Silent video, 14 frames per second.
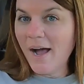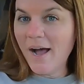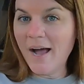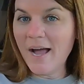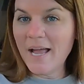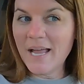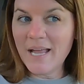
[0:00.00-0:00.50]

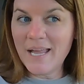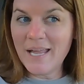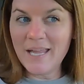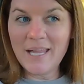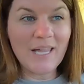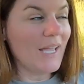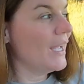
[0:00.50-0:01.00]

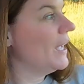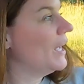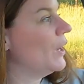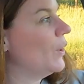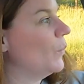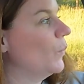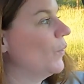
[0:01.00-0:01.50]
I
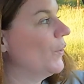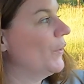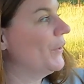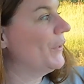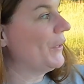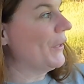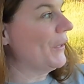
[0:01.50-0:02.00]

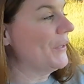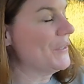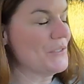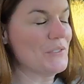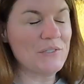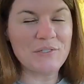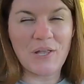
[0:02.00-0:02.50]
would
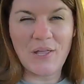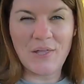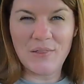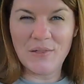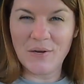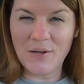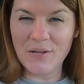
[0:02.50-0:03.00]
say
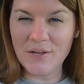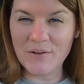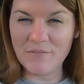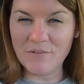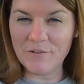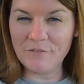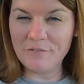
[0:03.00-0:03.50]
that I have
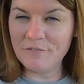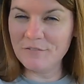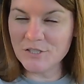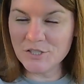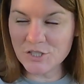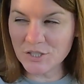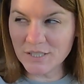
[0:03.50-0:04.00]

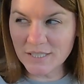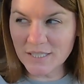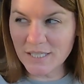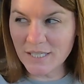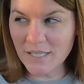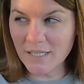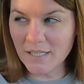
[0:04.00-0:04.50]

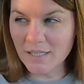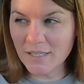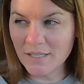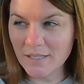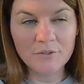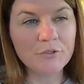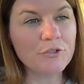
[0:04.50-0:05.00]
officially
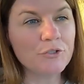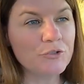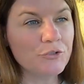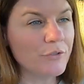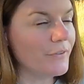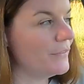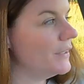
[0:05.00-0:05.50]

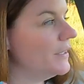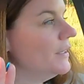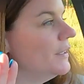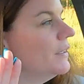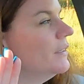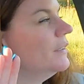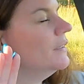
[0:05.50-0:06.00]

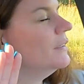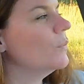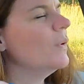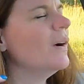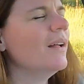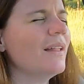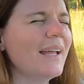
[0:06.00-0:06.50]
driven,
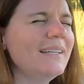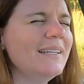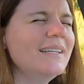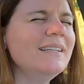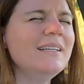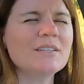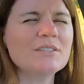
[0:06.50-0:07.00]
well, I
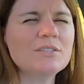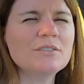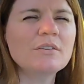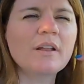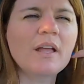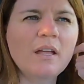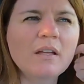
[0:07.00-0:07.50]
did
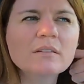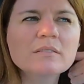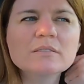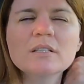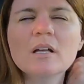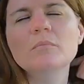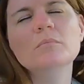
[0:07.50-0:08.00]
yesterday
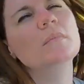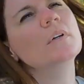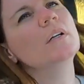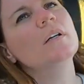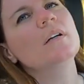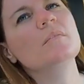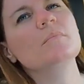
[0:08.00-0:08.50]
some,
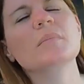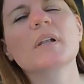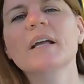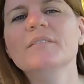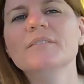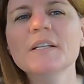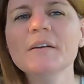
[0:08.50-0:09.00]
but I
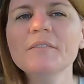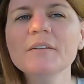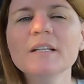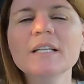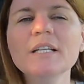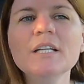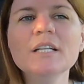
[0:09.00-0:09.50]
have
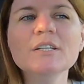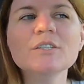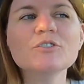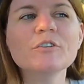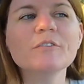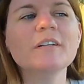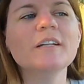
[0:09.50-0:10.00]
definitely
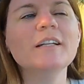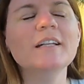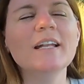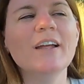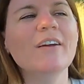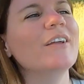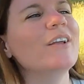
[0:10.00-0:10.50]
driven in an
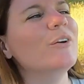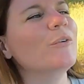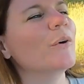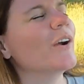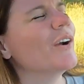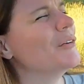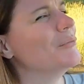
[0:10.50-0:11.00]
area
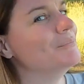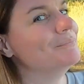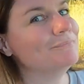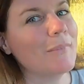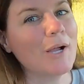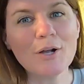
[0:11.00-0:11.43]
where my